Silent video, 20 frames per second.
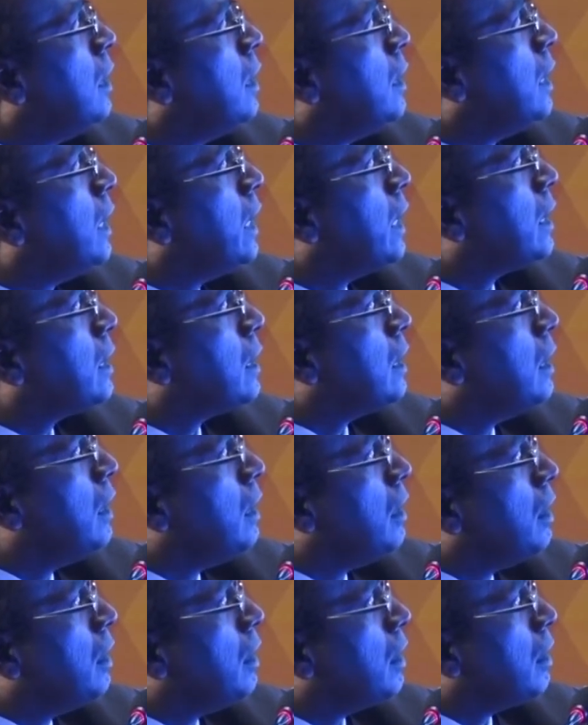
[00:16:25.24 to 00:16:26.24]
detect
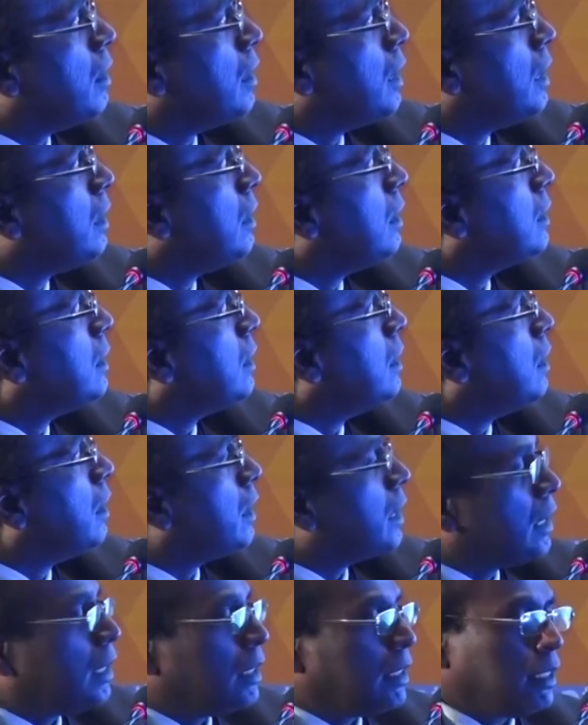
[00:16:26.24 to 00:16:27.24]
the coronary
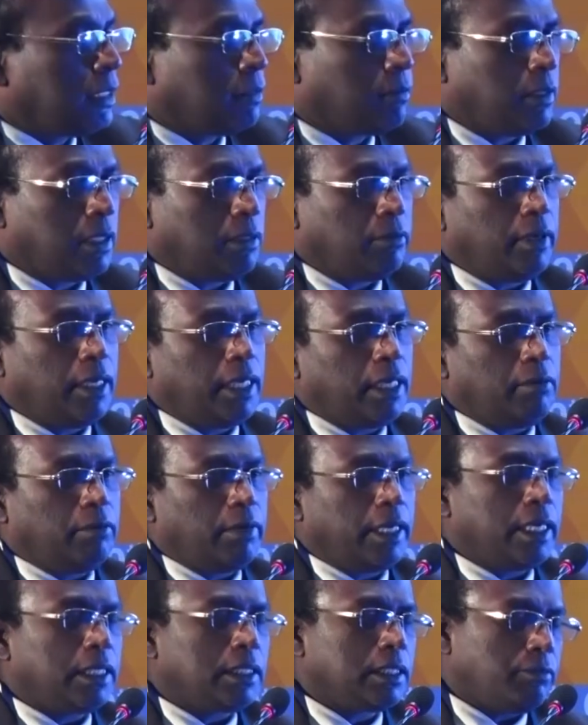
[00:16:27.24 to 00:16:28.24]
artery disease,
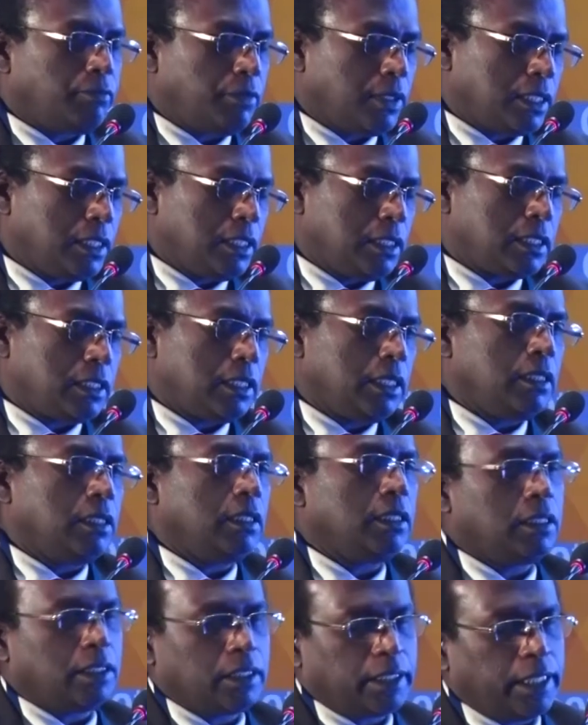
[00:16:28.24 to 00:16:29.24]
whereas the functional
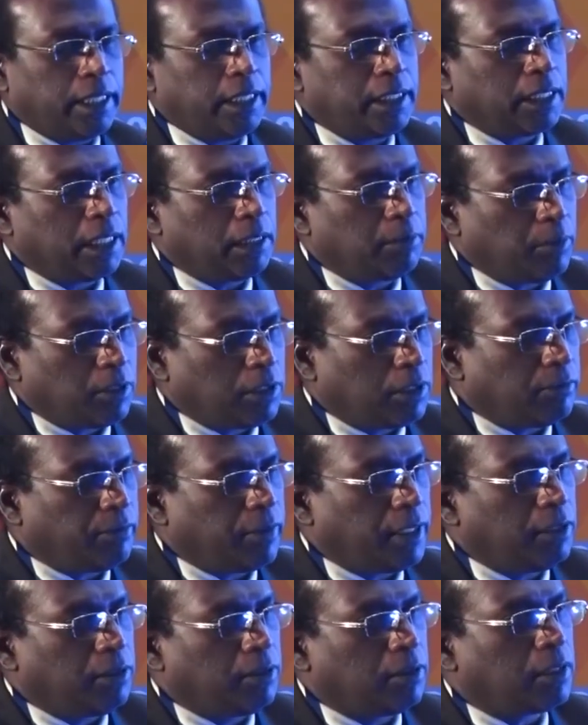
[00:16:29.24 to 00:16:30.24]
studies help us to
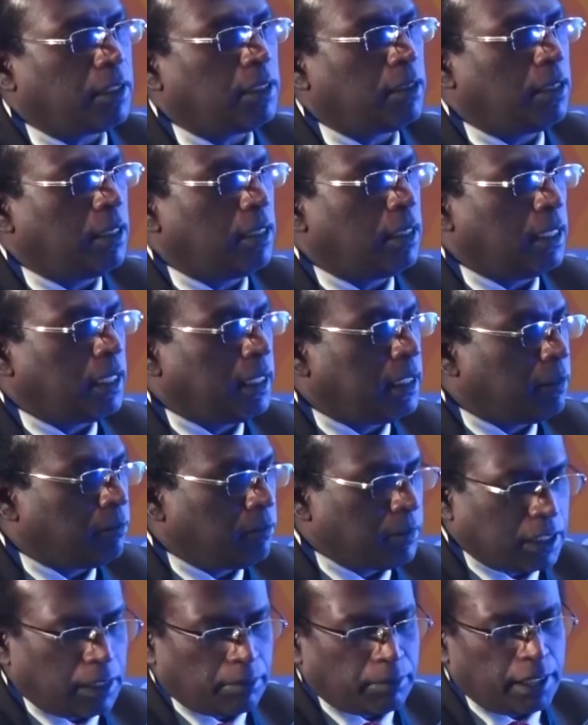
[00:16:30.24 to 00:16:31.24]
find out in the
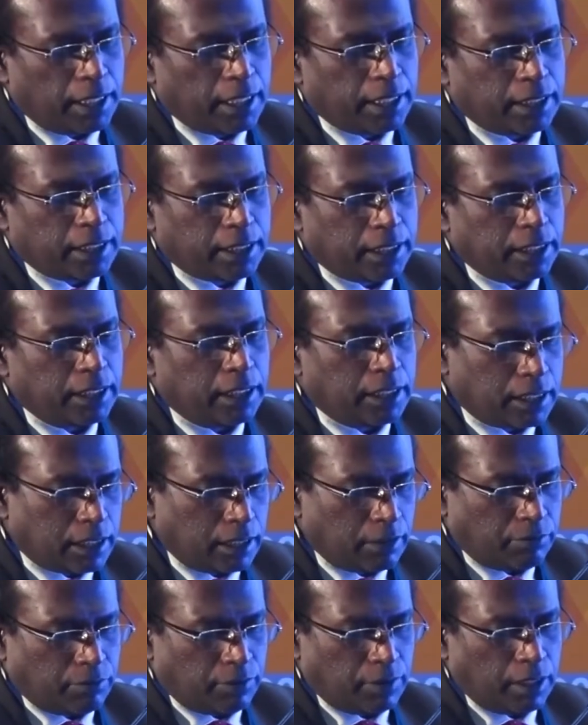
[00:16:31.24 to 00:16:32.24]
subclinical stage
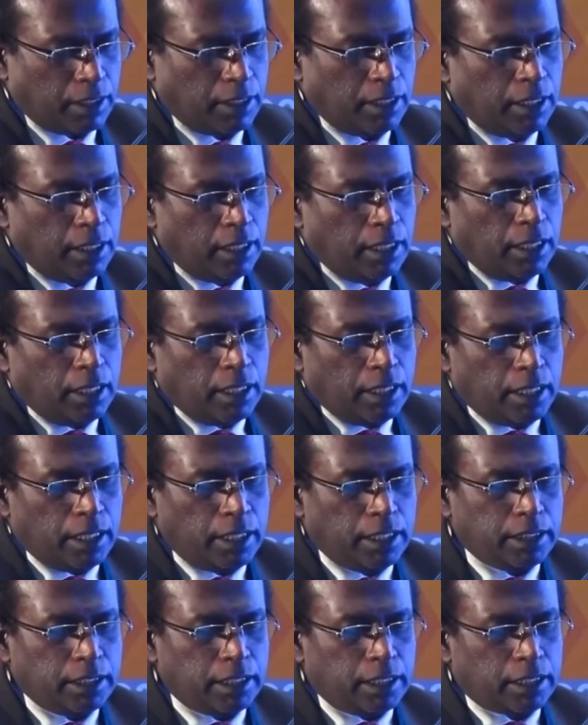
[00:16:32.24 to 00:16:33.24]
itself.
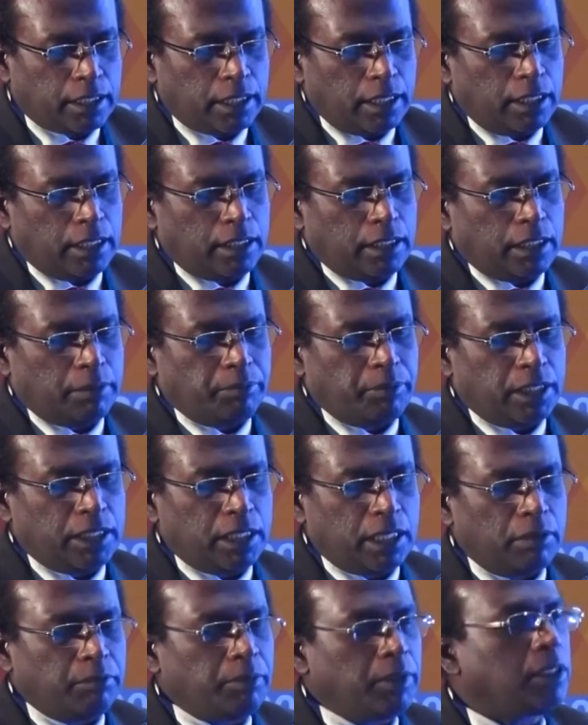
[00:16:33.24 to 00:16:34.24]
In general,
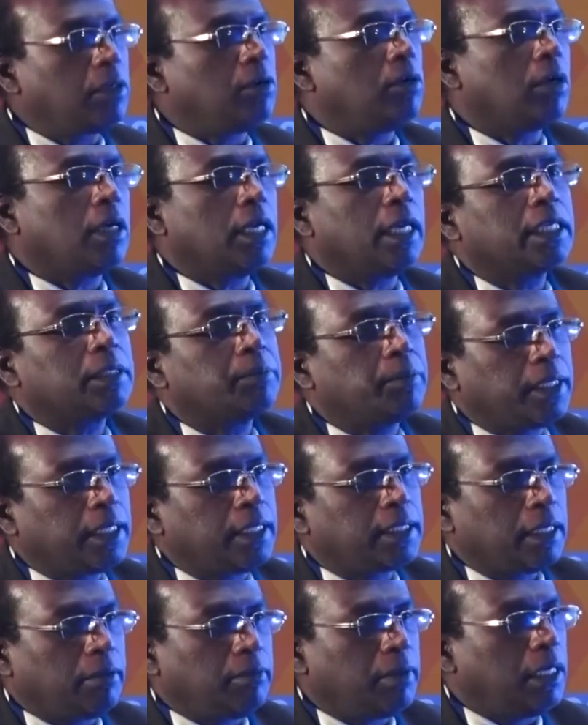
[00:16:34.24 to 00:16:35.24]
depending upon the local
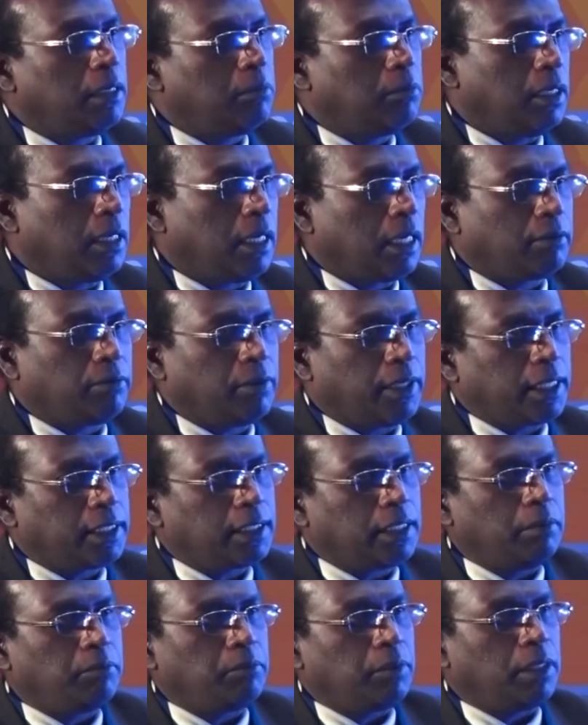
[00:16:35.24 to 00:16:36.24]
expertise available, like for
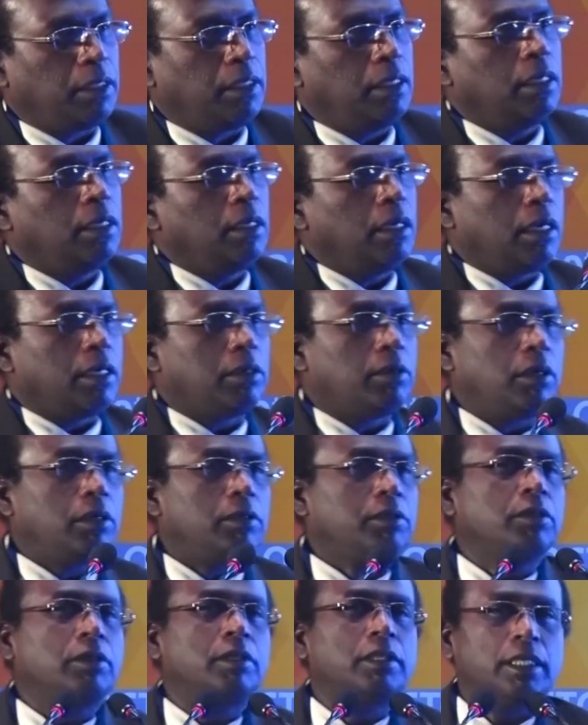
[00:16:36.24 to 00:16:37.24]
example, and
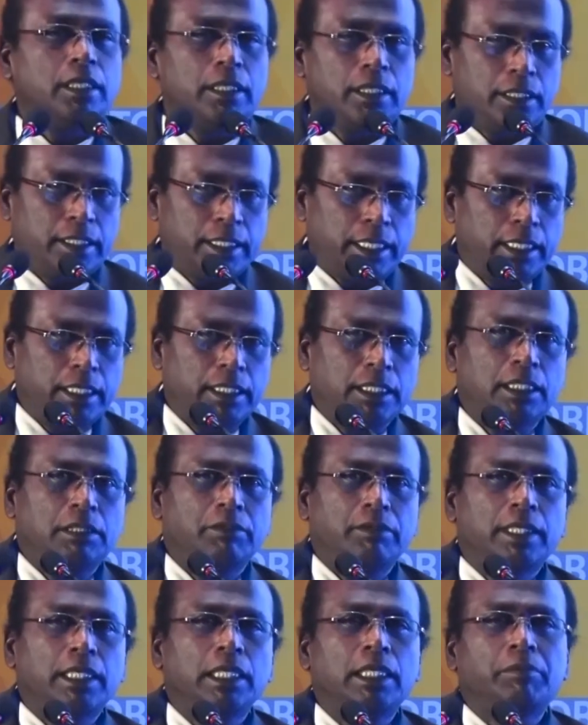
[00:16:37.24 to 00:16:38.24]
also the strategies
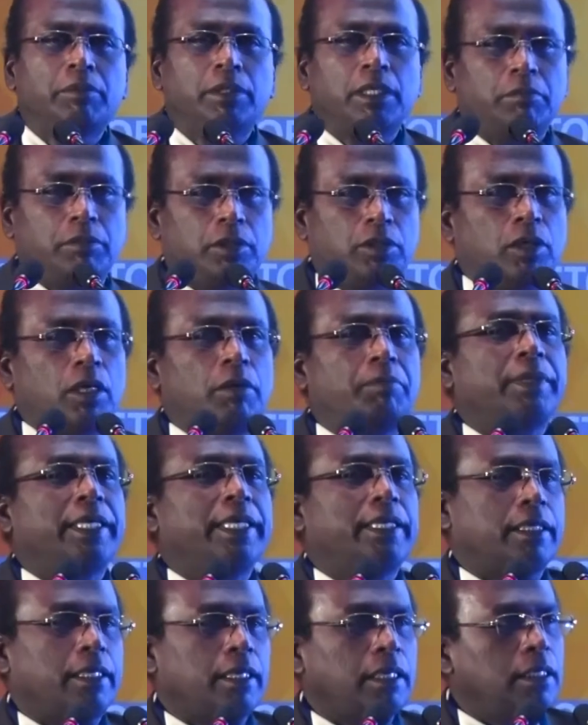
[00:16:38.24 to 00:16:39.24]
vary depend upon the
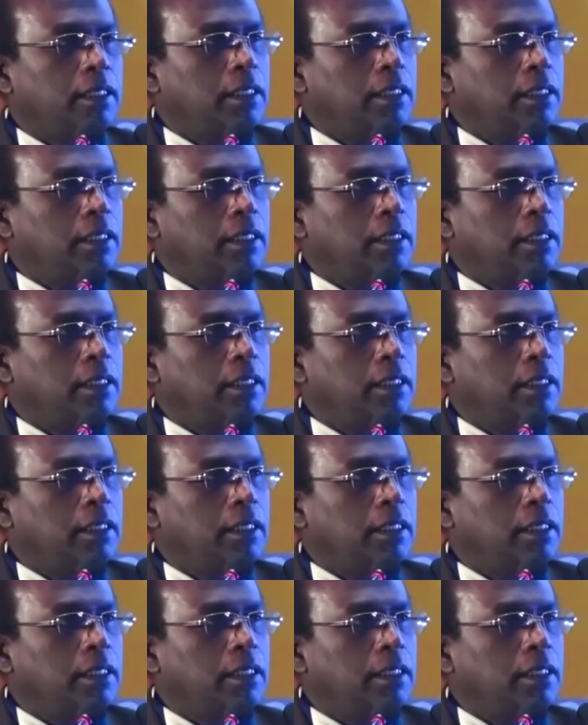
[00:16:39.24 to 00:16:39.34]
operator.